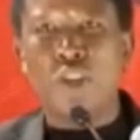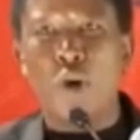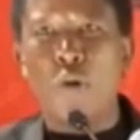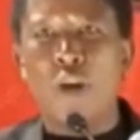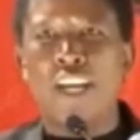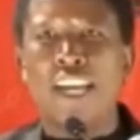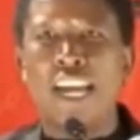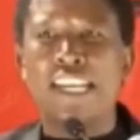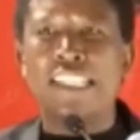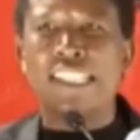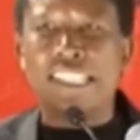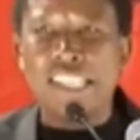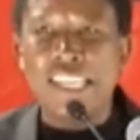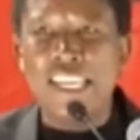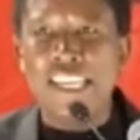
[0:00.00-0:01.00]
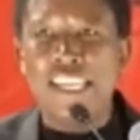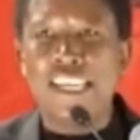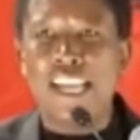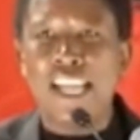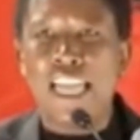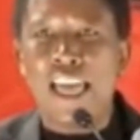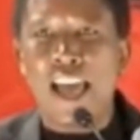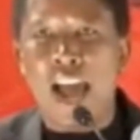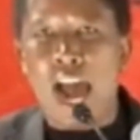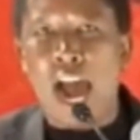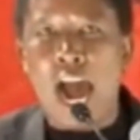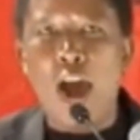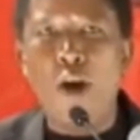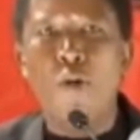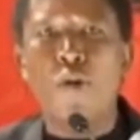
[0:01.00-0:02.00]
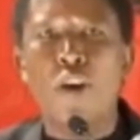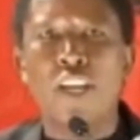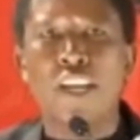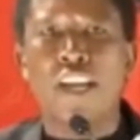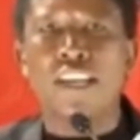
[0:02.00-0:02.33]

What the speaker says: so we can see how we